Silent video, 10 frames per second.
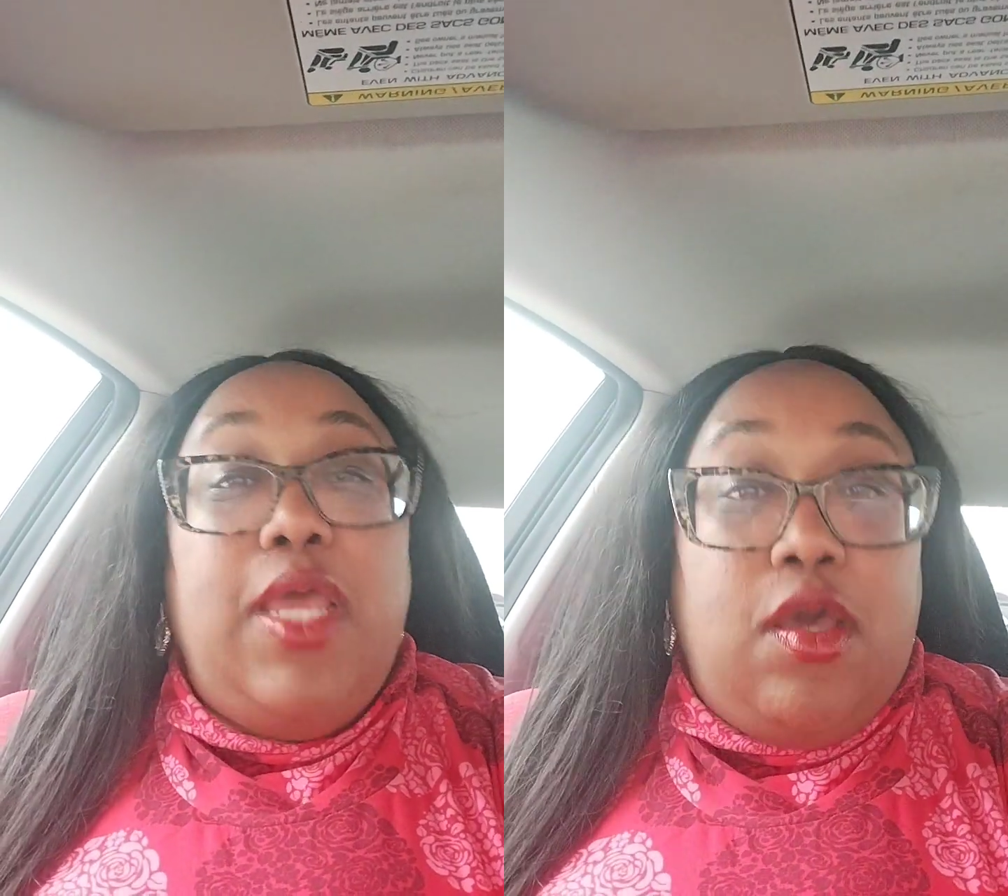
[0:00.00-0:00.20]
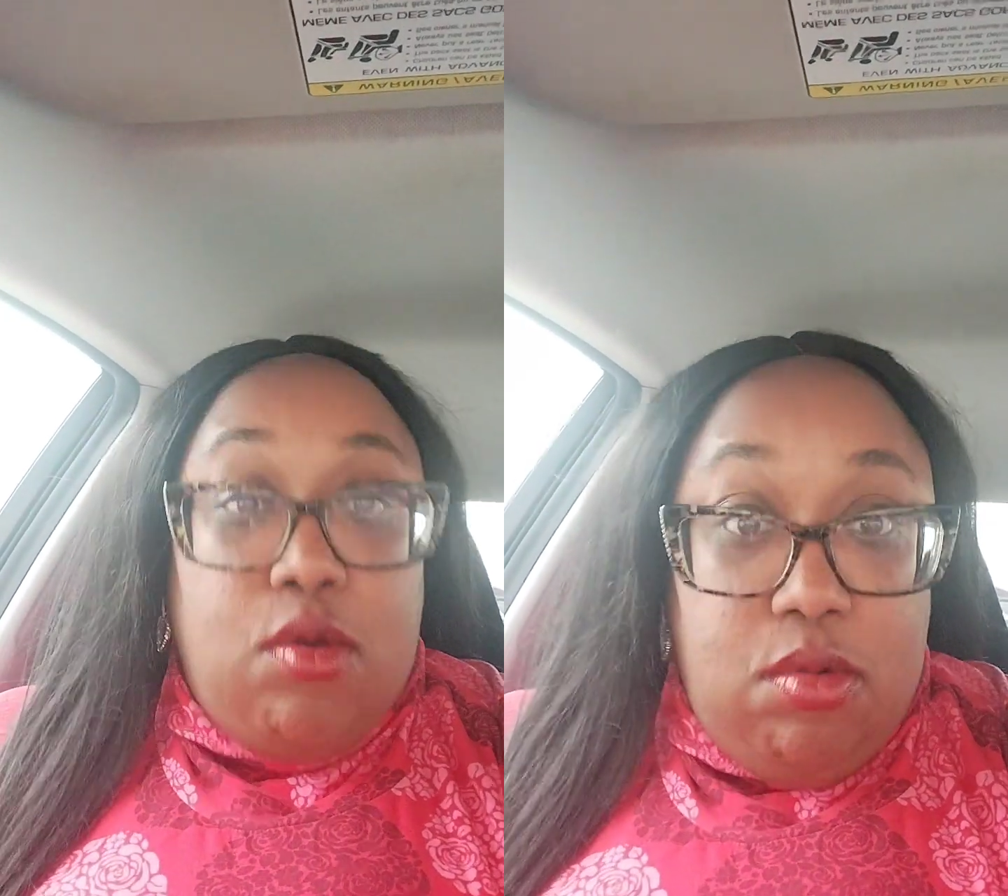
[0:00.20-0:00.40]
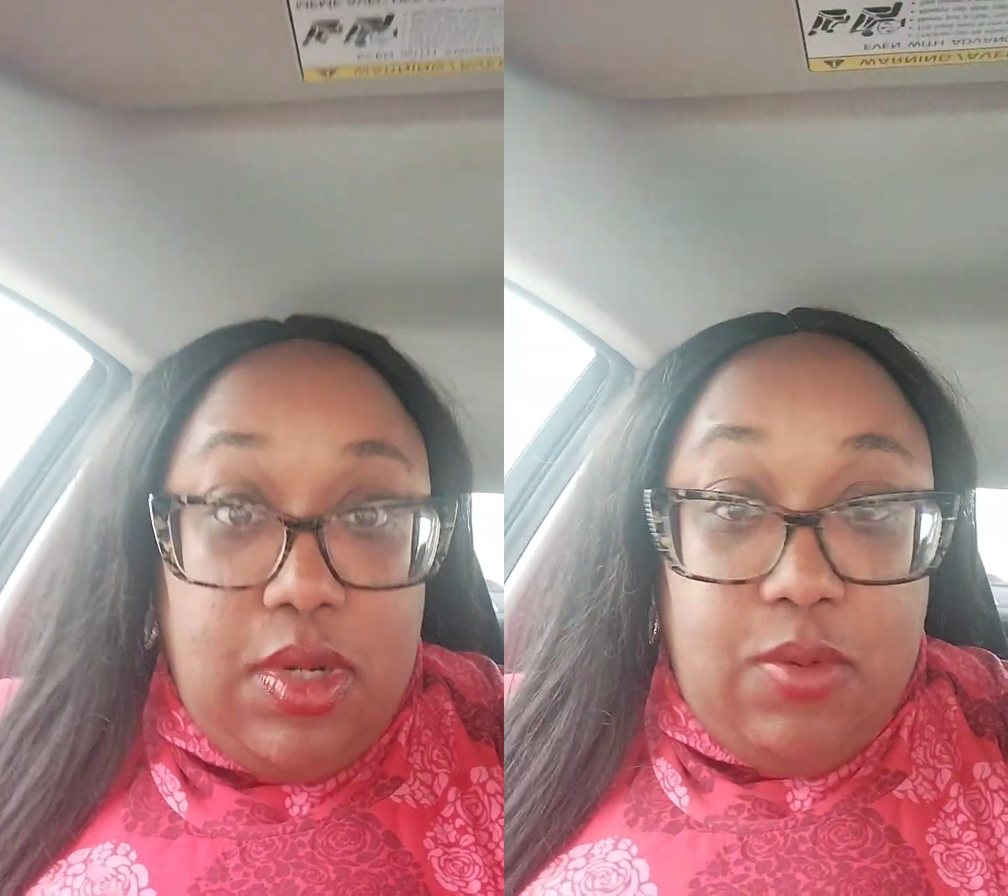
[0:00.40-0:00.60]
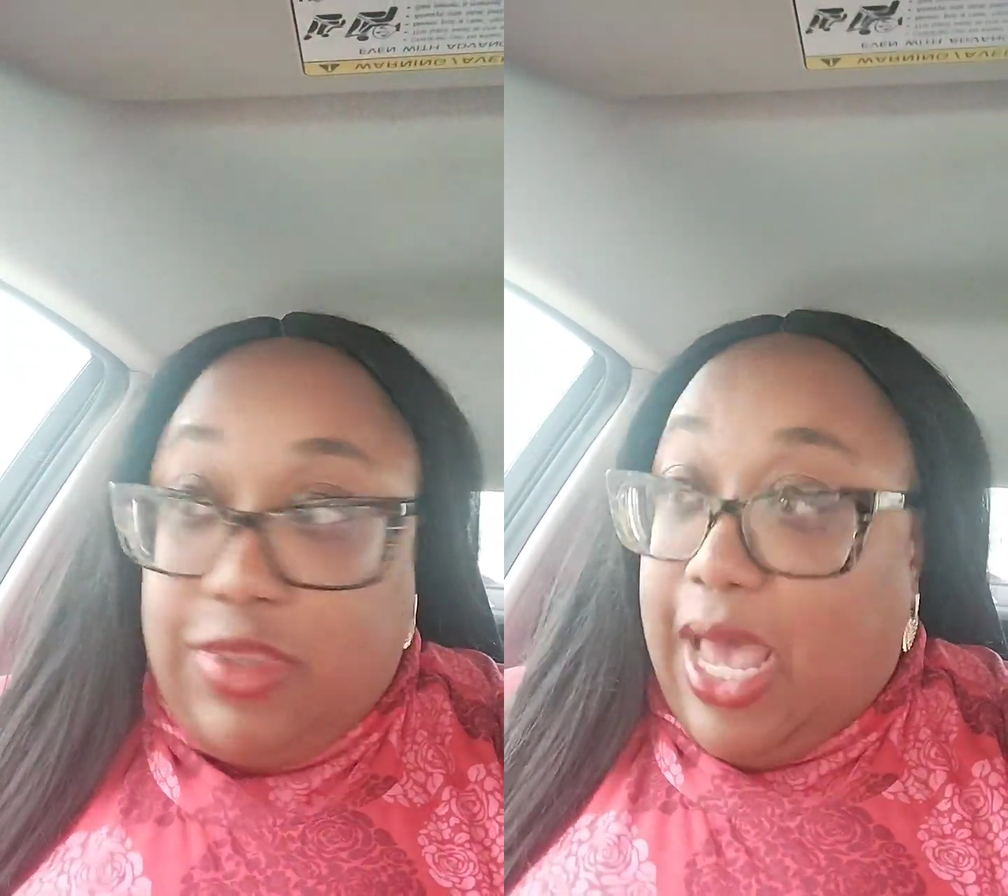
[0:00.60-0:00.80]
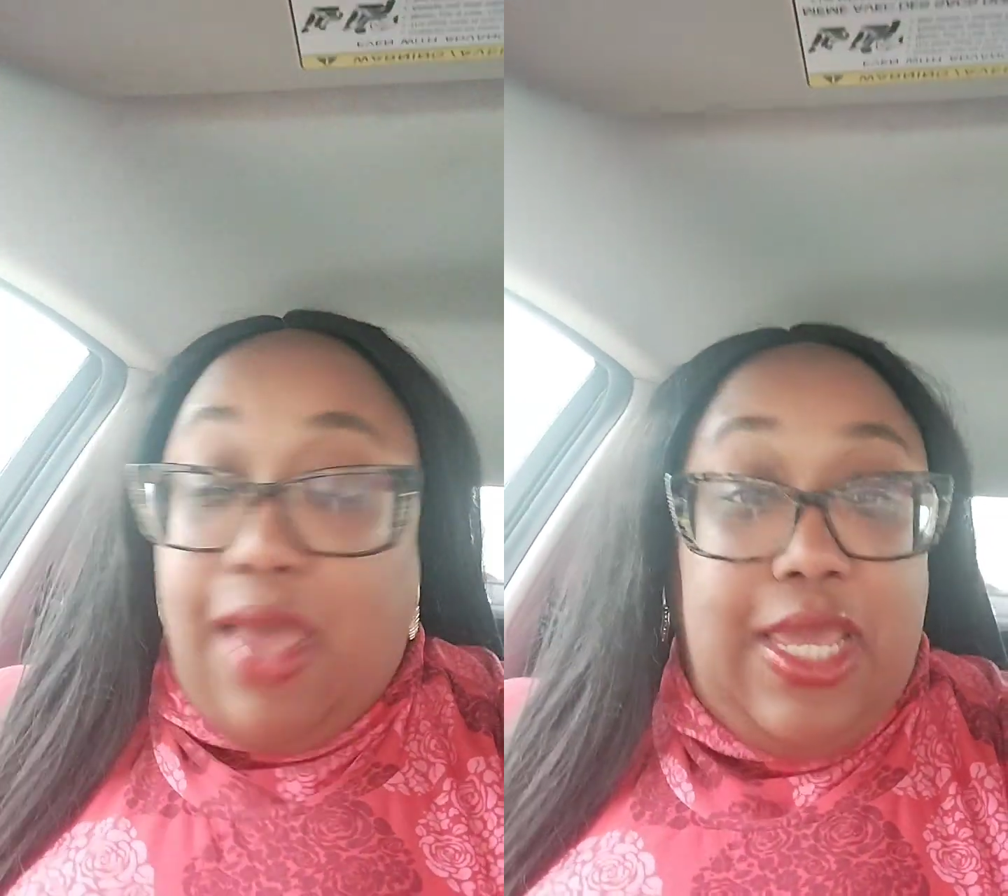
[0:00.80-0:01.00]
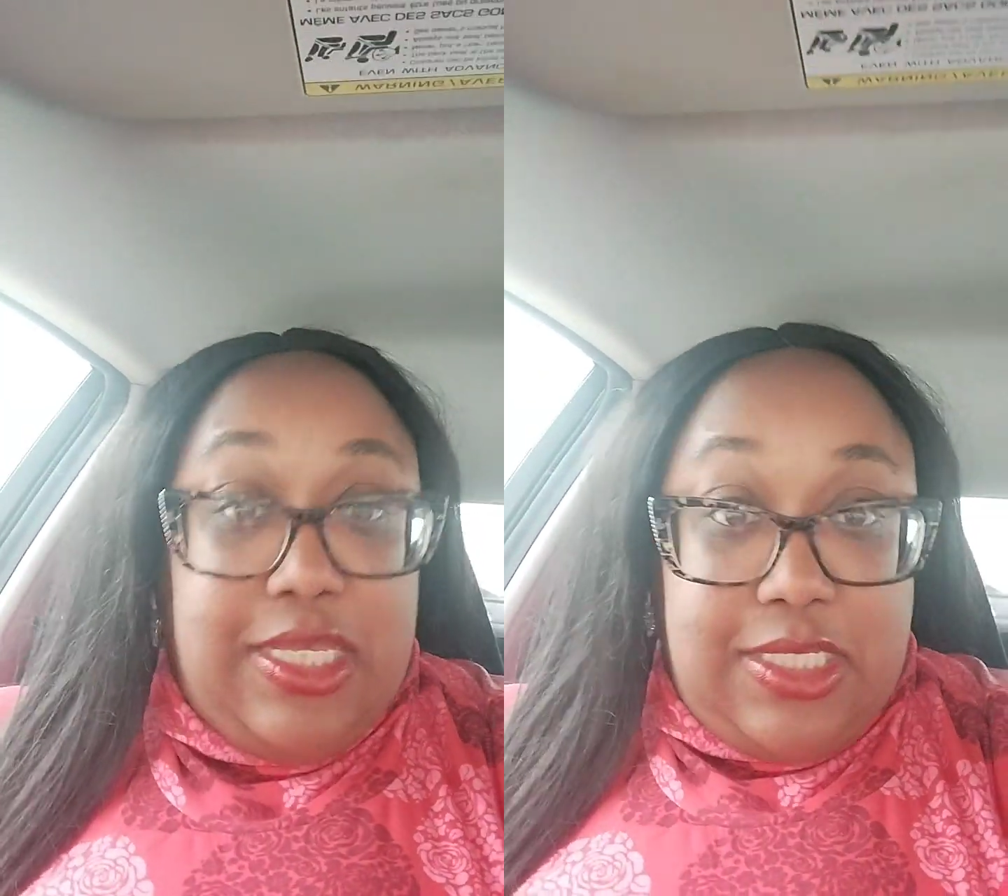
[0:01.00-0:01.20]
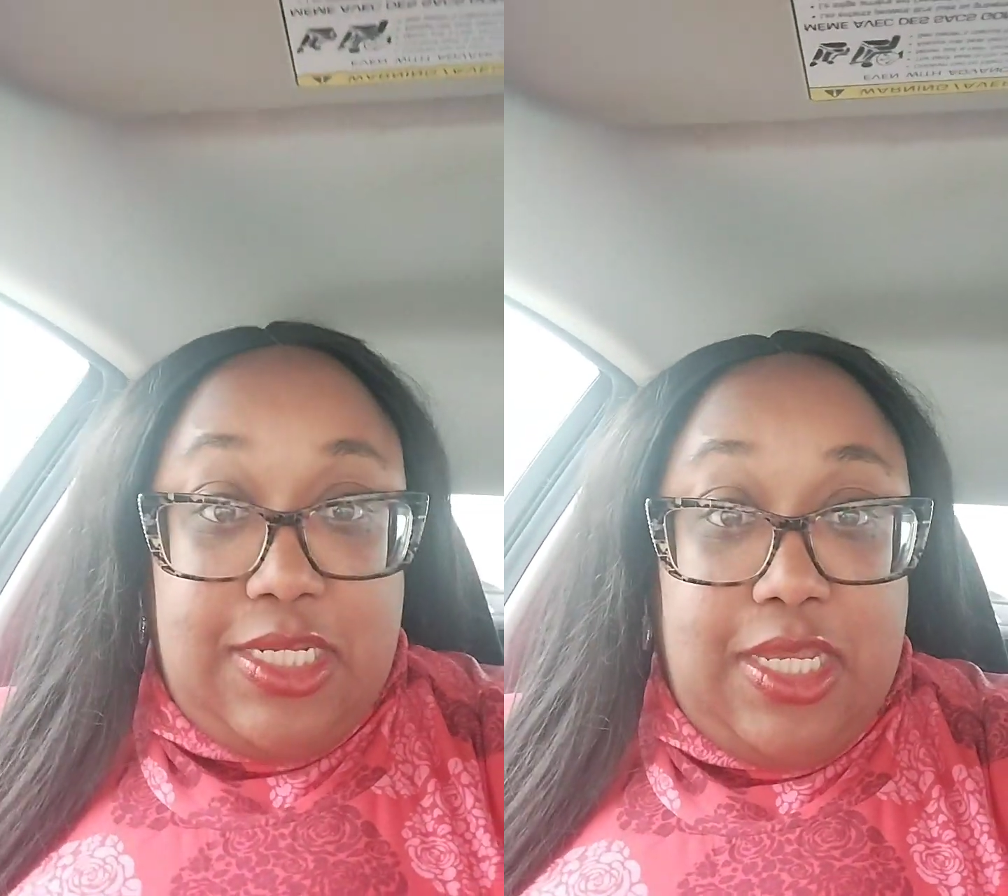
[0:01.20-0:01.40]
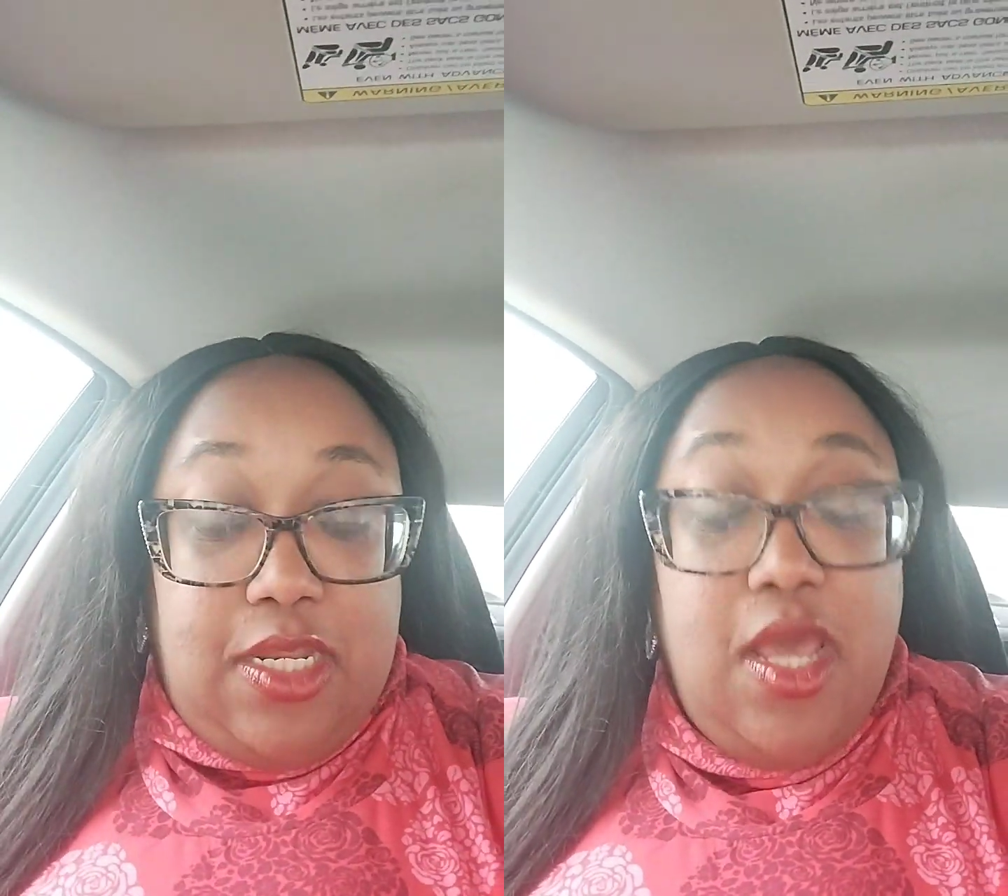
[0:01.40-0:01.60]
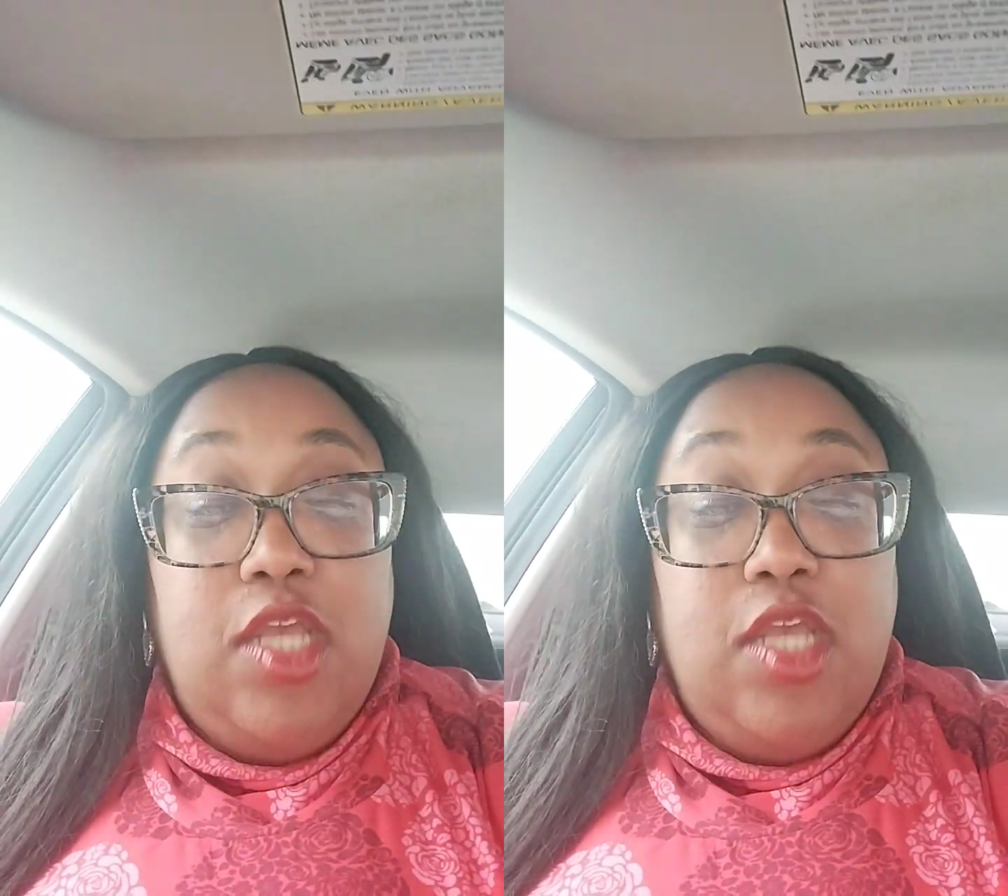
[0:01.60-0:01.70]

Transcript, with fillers: coolly, without incident,